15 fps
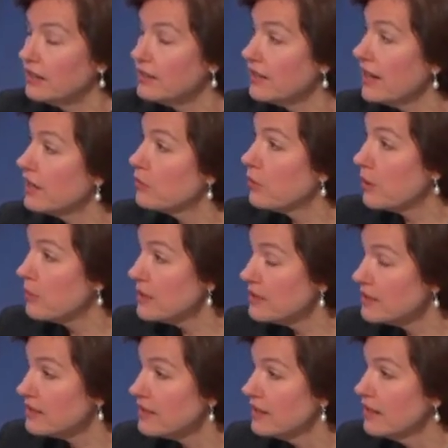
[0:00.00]
tank
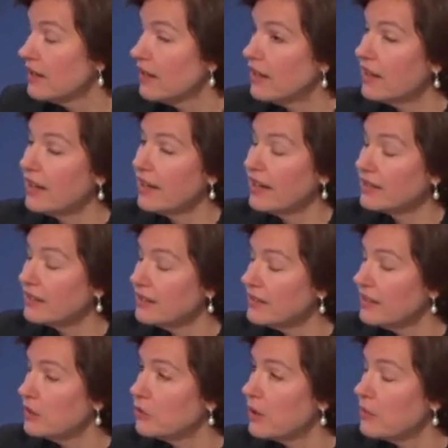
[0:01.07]
weapons,
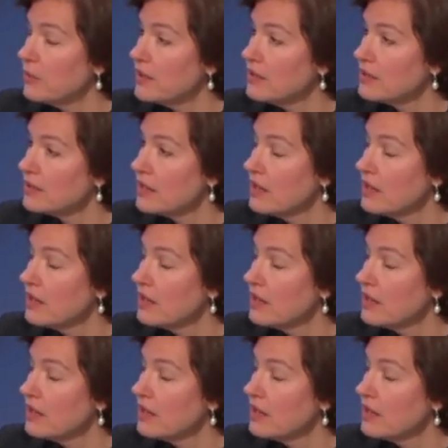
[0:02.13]
anti-tank weapons.